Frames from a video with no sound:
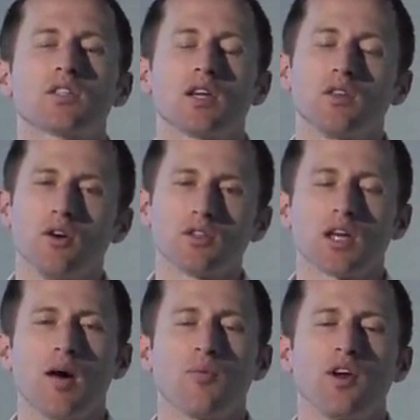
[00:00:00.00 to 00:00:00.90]
say those
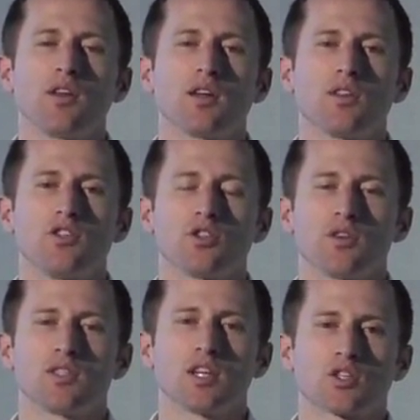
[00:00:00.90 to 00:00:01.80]
operating in the
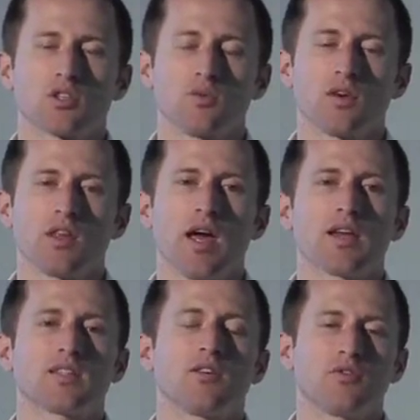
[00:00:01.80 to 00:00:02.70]
jurisdiction where the
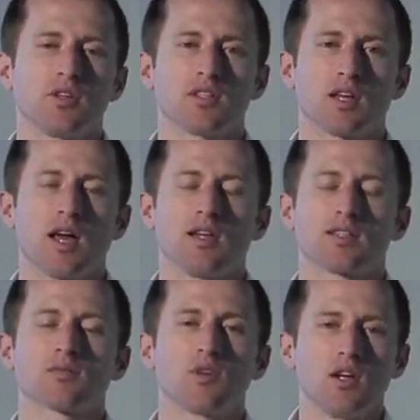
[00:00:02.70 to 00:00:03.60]
asset freezing
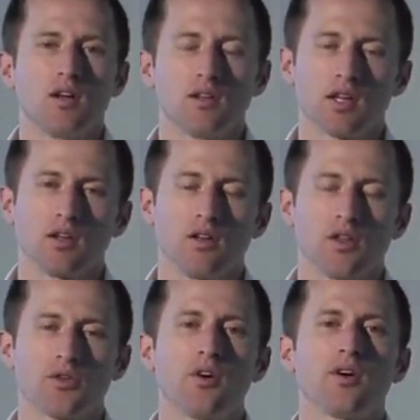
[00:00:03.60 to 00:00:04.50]
has legal
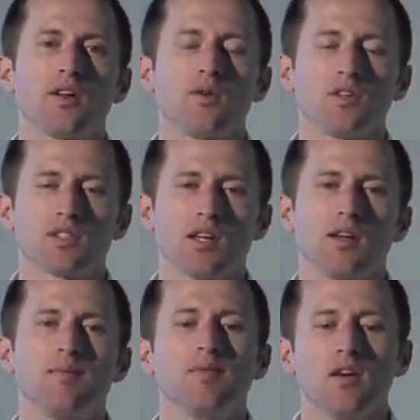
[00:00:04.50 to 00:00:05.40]
authority, will
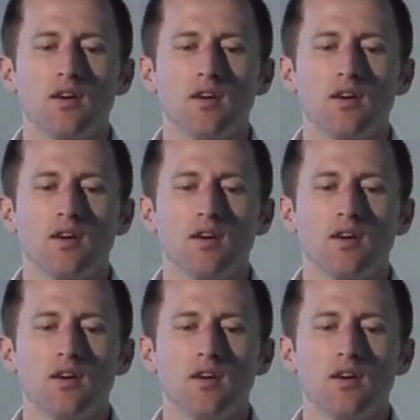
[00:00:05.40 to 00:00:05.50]
say,